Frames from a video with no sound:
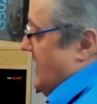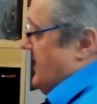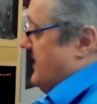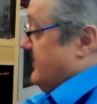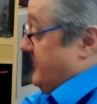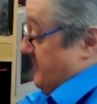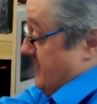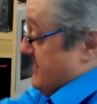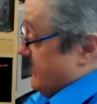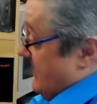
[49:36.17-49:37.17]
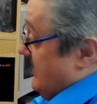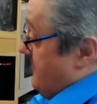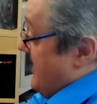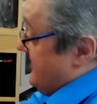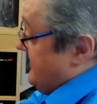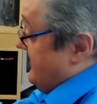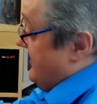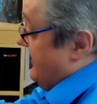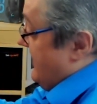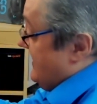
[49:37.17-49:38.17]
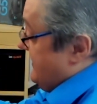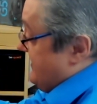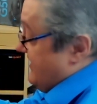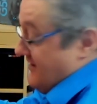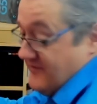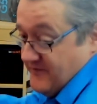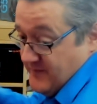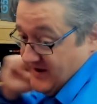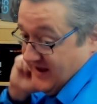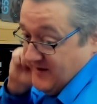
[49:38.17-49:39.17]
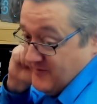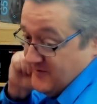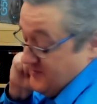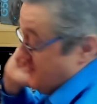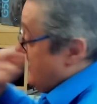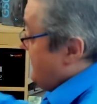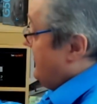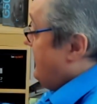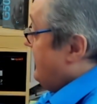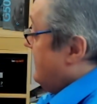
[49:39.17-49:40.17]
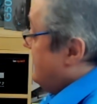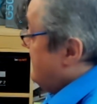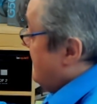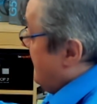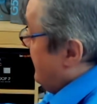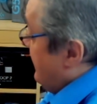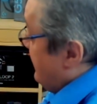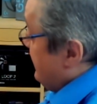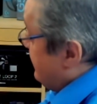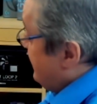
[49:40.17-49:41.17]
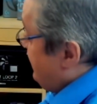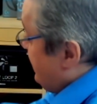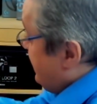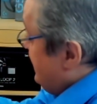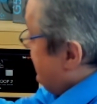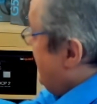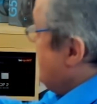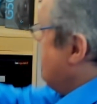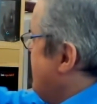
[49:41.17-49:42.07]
and then I should be able to colour match the LED off of my keyboard and mouse, the graphics card and